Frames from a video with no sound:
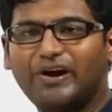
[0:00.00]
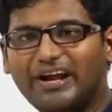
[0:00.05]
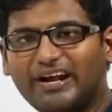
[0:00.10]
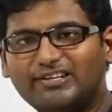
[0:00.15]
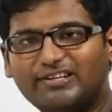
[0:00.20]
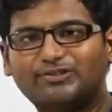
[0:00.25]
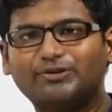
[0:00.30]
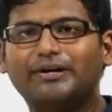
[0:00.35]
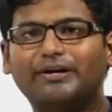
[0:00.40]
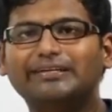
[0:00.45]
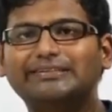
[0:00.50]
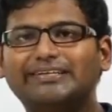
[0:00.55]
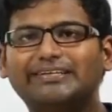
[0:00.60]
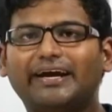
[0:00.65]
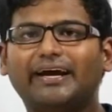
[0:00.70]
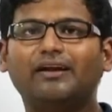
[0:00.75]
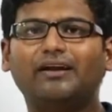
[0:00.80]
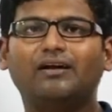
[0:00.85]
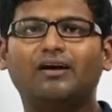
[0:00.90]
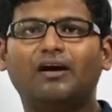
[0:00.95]
needs to
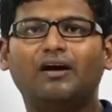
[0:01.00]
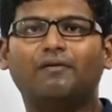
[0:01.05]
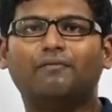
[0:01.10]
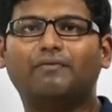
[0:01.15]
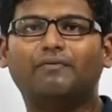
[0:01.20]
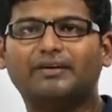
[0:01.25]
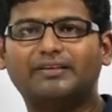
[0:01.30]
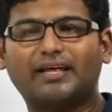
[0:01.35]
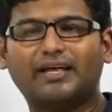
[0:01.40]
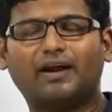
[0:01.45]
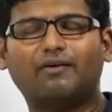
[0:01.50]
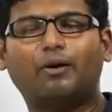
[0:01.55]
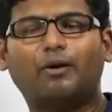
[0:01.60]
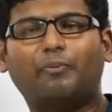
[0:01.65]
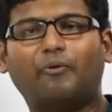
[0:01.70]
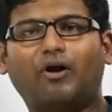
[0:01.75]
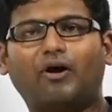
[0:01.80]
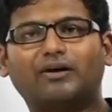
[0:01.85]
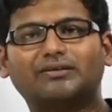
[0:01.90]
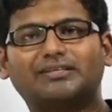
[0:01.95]
decide whether our
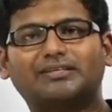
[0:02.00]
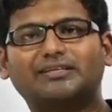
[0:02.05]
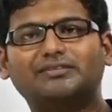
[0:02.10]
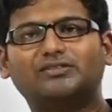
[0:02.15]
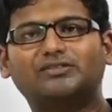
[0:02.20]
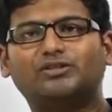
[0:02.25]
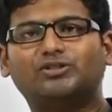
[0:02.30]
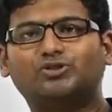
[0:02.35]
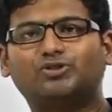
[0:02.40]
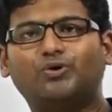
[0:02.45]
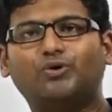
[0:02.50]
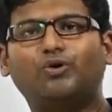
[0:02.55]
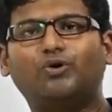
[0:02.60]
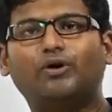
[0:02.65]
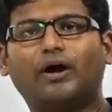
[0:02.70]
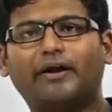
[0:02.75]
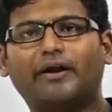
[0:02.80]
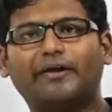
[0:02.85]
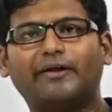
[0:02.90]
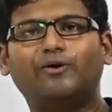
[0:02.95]
process
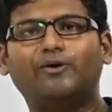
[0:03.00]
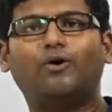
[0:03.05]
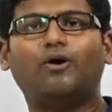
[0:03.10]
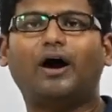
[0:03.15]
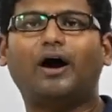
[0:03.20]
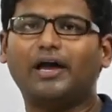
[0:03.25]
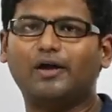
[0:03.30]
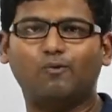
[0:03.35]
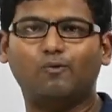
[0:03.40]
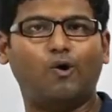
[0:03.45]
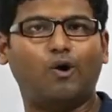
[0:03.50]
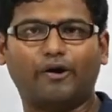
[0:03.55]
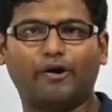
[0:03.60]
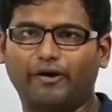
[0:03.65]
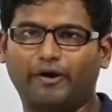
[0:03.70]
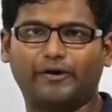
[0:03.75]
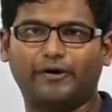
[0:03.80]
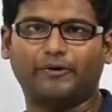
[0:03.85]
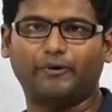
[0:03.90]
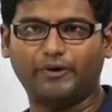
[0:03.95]
should undergo IO or
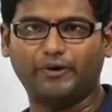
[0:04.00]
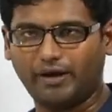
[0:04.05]
not,